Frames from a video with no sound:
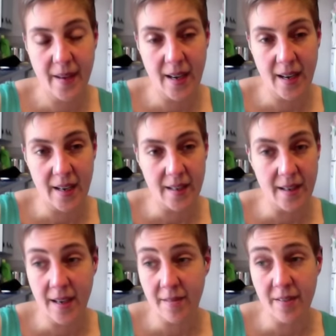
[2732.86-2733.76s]

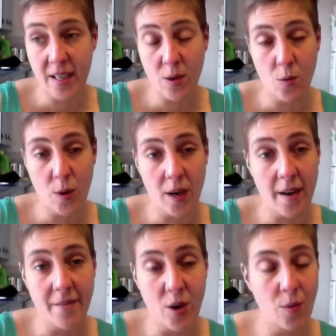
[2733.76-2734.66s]
a video where
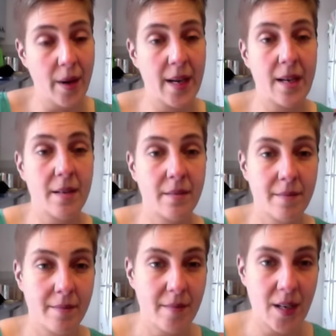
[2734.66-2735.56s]
I've already
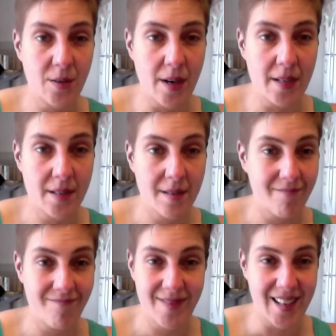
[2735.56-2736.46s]
addressed
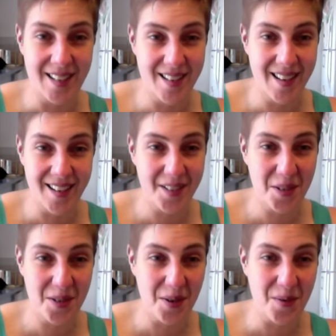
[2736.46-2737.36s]
these things.
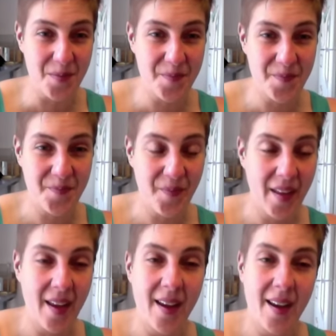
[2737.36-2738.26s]
So,
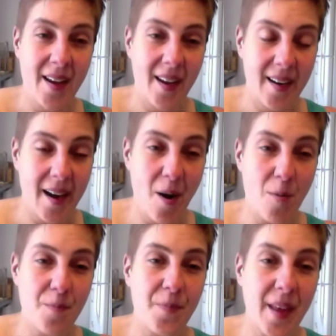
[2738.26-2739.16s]

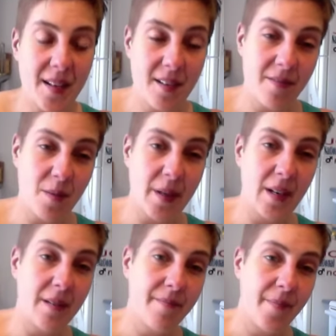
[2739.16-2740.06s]
anyhow, that's it for
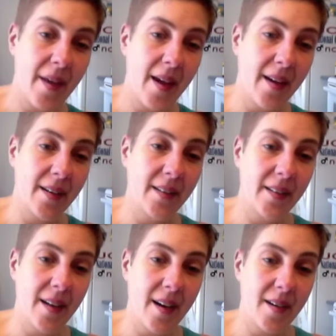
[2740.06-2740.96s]
me,
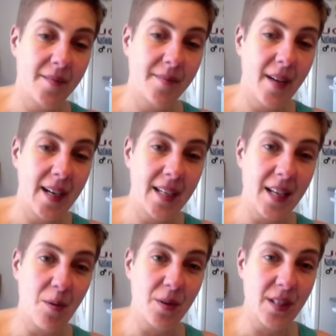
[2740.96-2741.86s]
and I guess
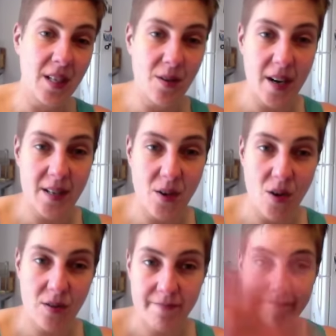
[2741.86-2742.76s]
I will see you guys
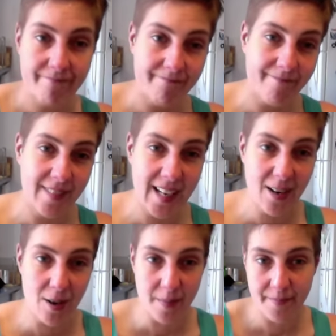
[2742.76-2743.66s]
all later.